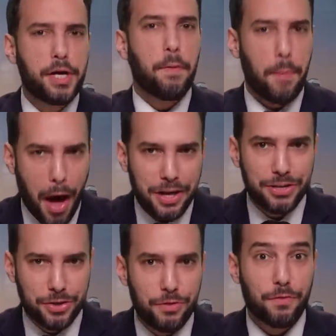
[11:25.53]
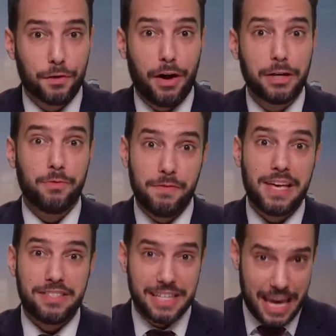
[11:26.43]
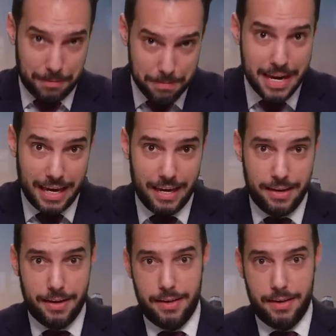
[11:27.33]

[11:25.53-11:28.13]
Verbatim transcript: going to punish you for trying to investigate me.